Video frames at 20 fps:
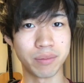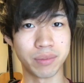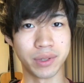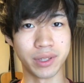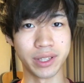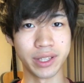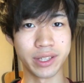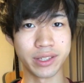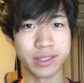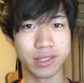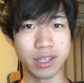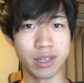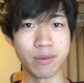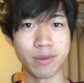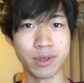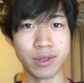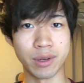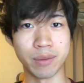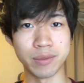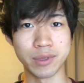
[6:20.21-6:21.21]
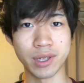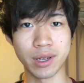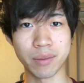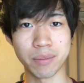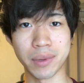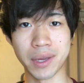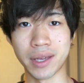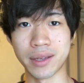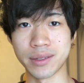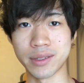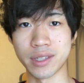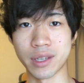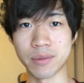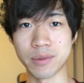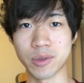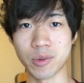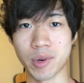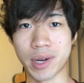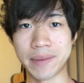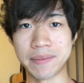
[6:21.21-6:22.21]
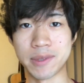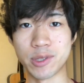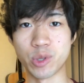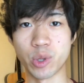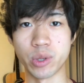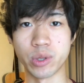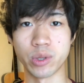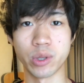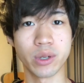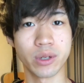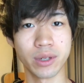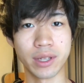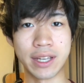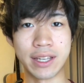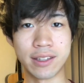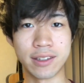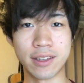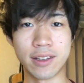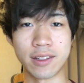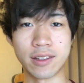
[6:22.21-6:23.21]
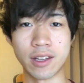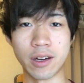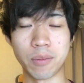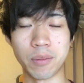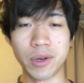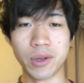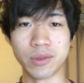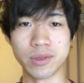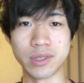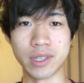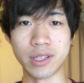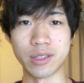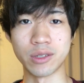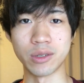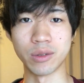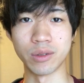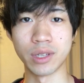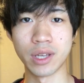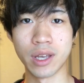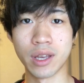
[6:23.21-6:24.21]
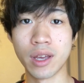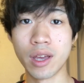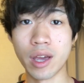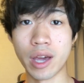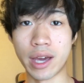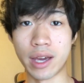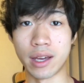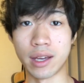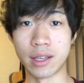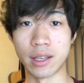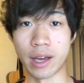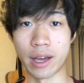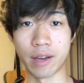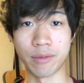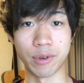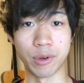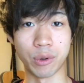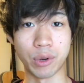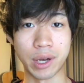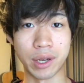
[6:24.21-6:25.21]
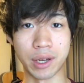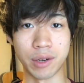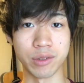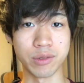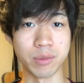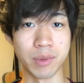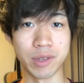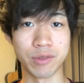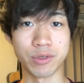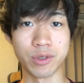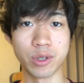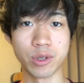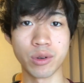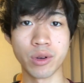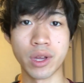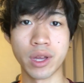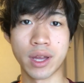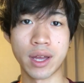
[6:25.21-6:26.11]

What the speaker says: please give it a thumbs up and subscribe to join the herd and hit that bell to stay tuned. And I have an announcement for you.